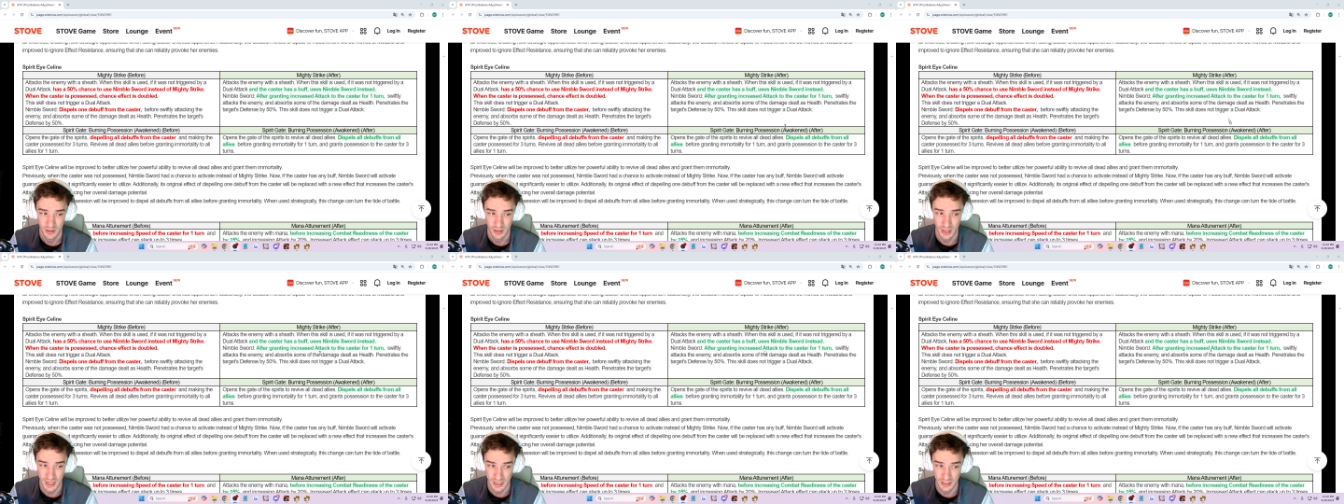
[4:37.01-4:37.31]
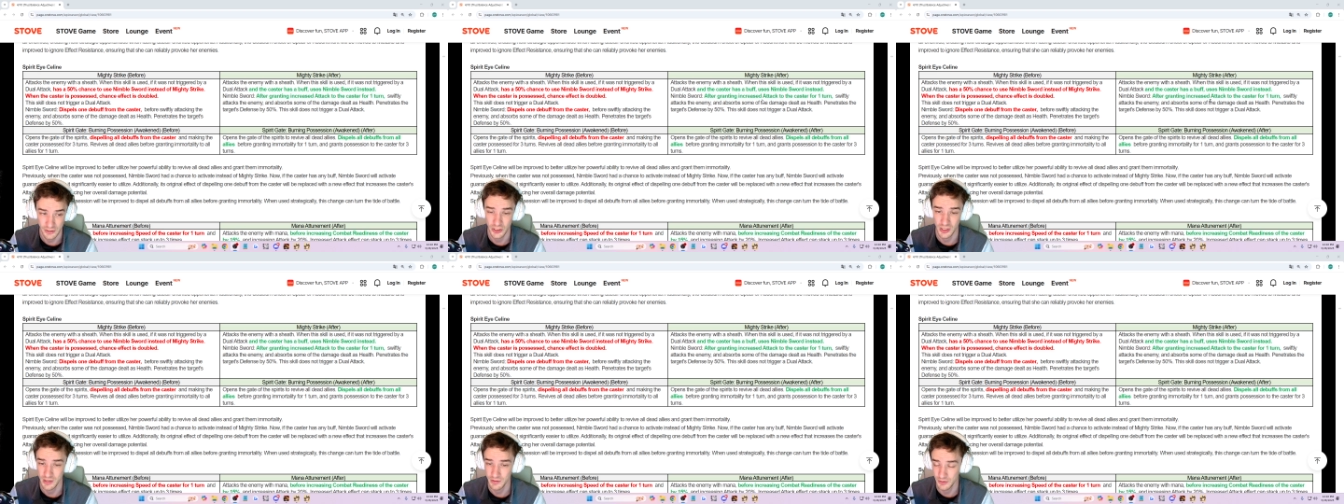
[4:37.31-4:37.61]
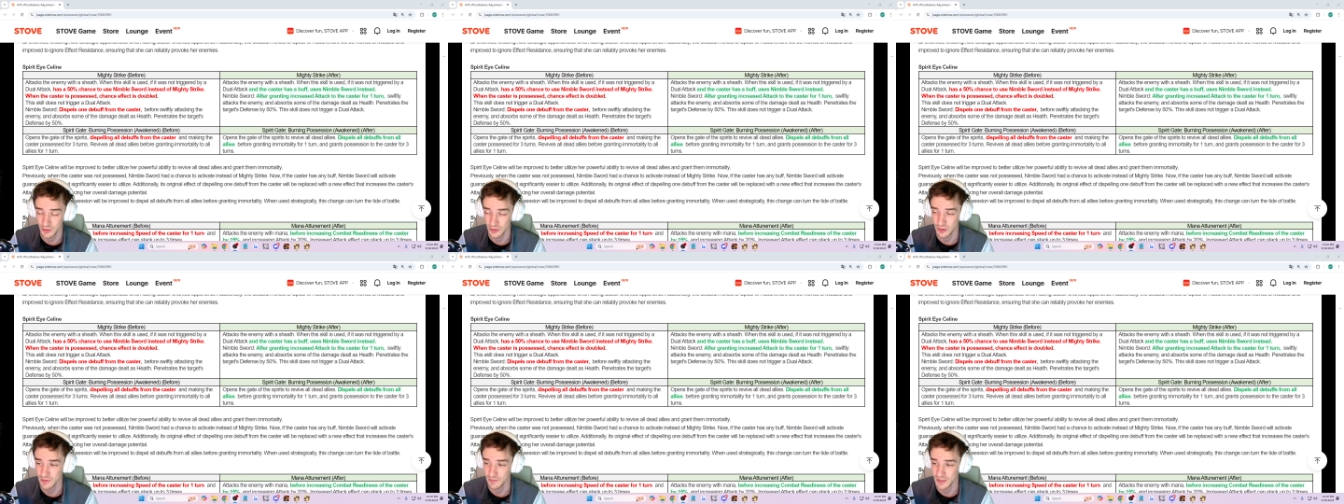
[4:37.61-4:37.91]
and she gives
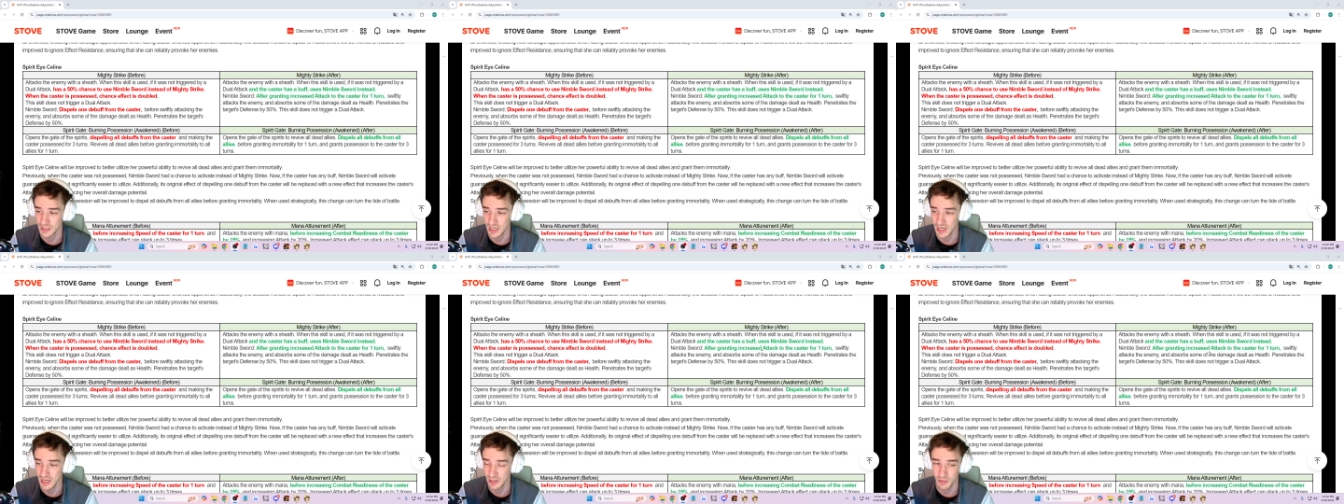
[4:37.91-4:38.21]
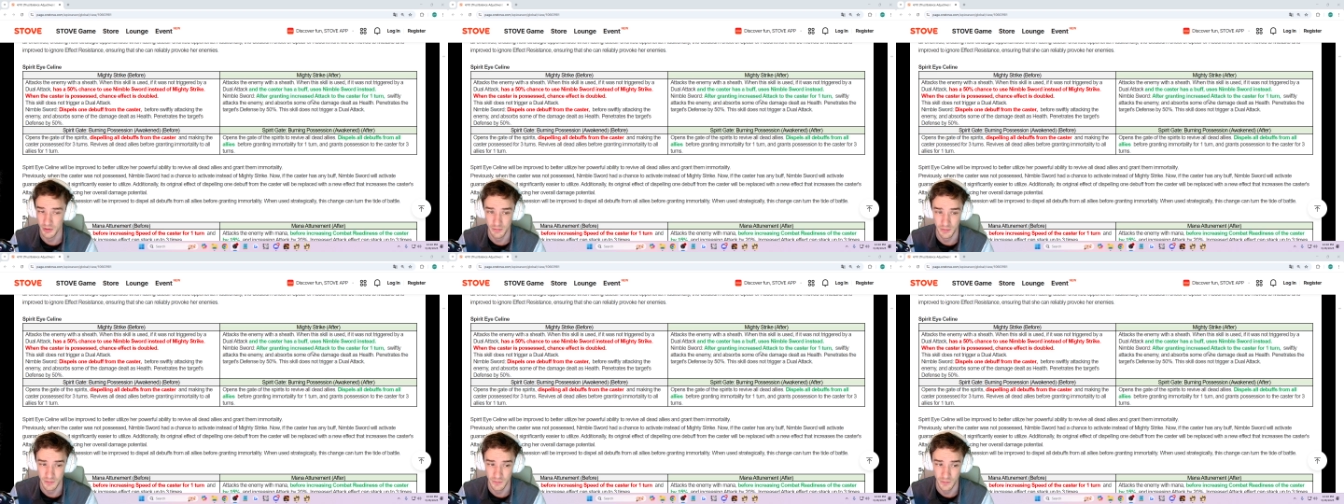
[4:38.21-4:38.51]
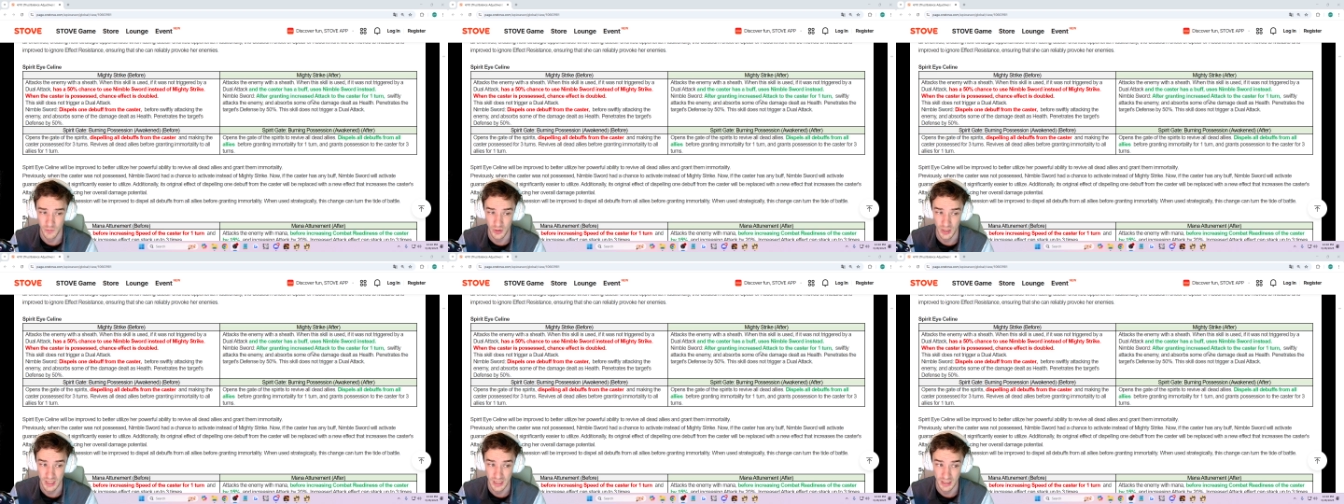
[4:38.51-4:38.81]
herself attack buff
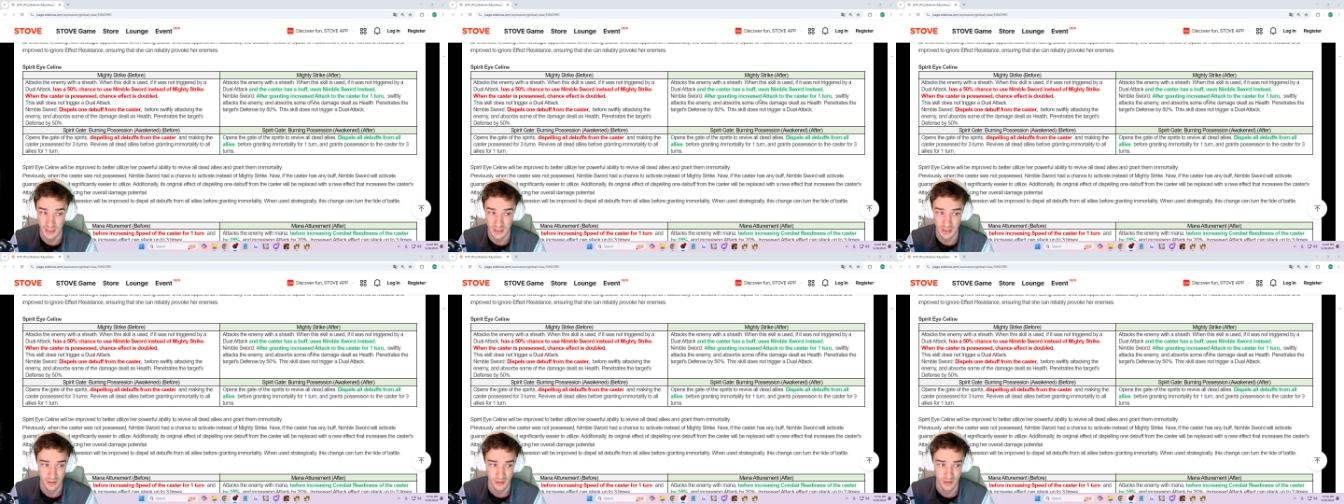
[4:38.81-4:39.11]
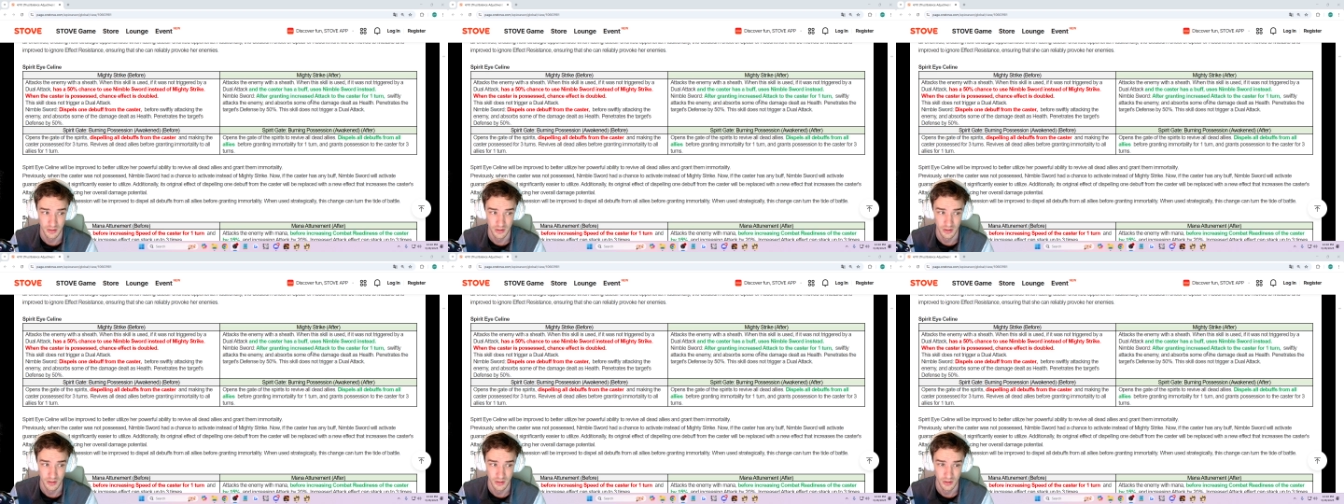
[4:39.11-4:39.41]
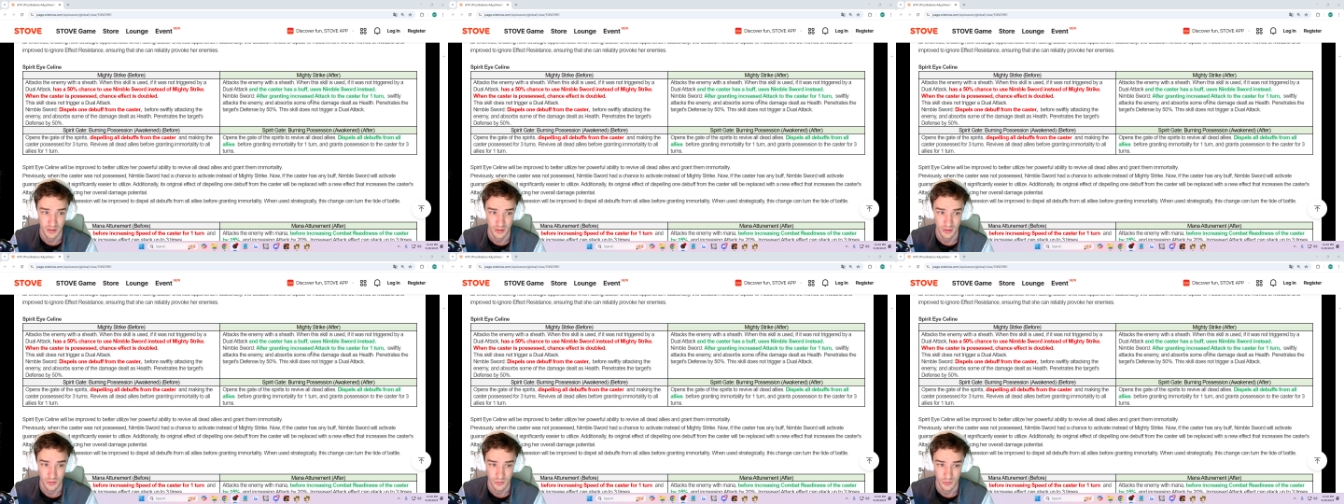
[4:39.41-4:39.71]
before hitting,
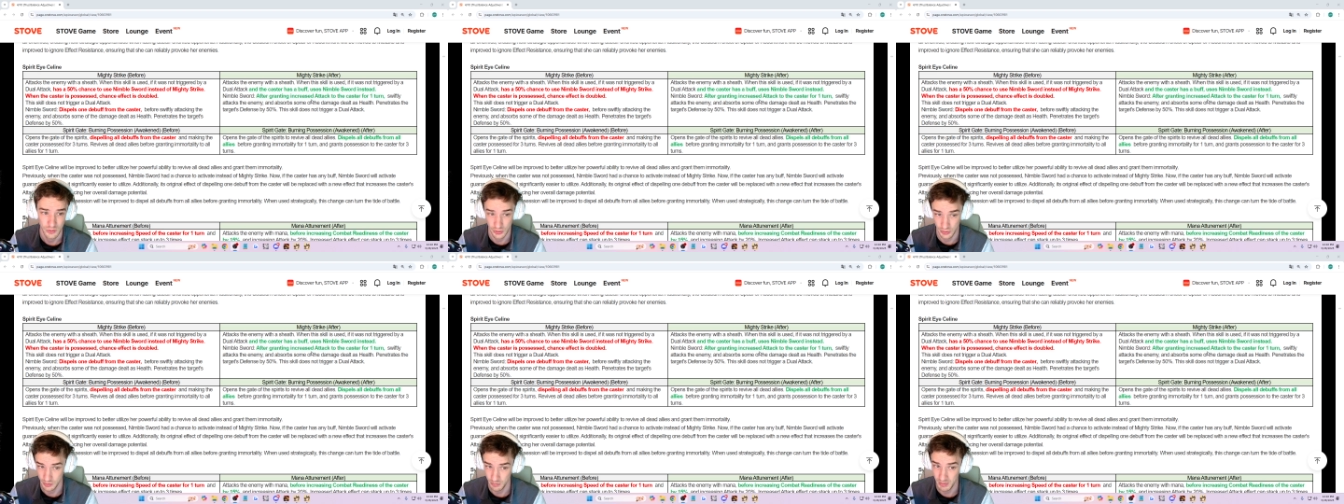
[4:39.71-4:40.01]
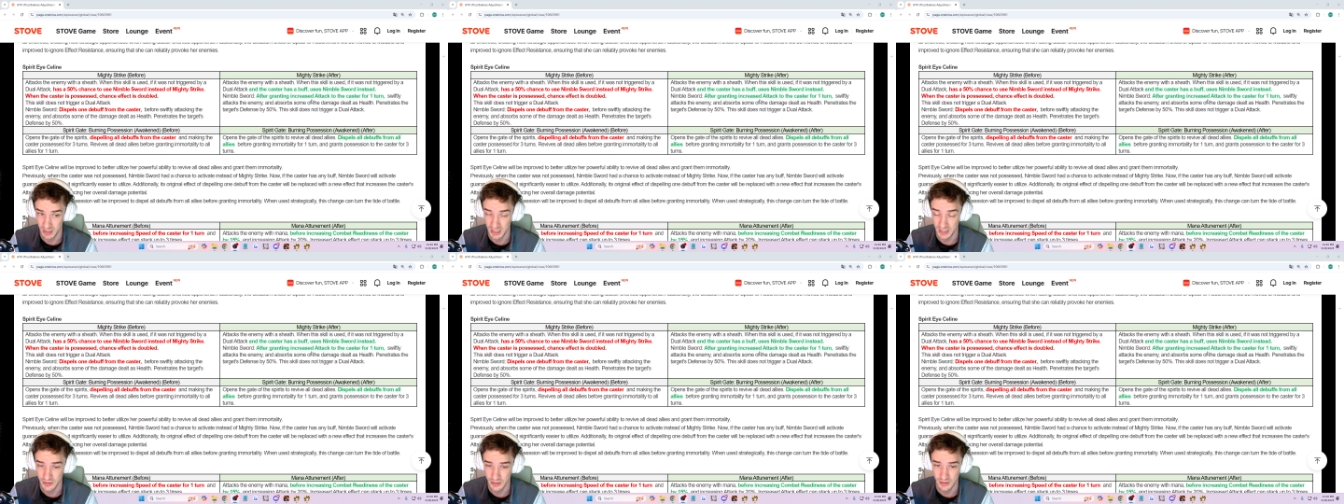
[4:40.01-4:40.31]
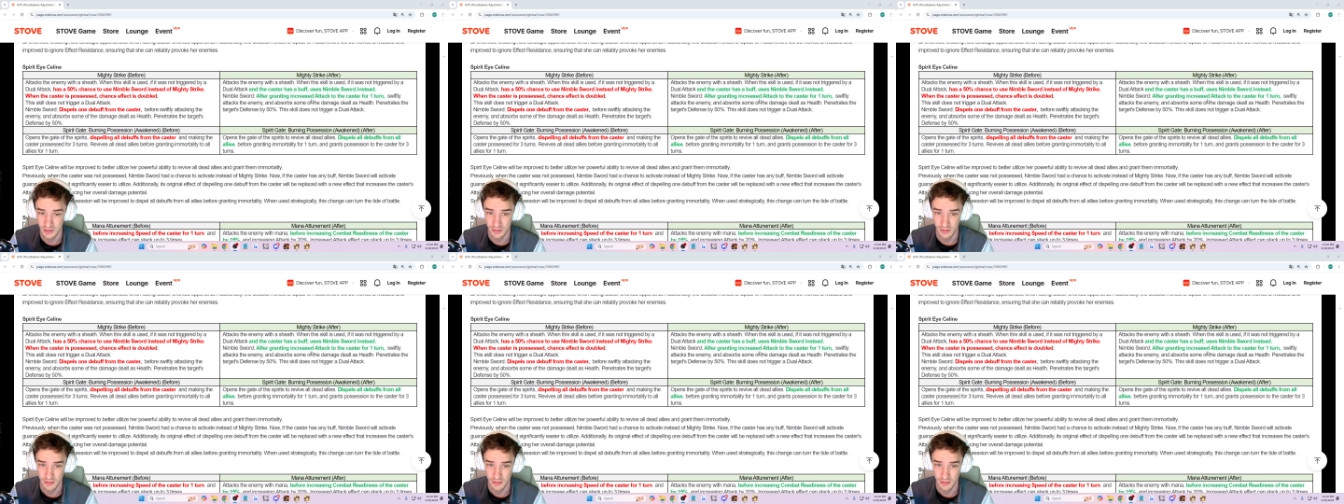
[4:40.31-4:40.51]
which is amazing.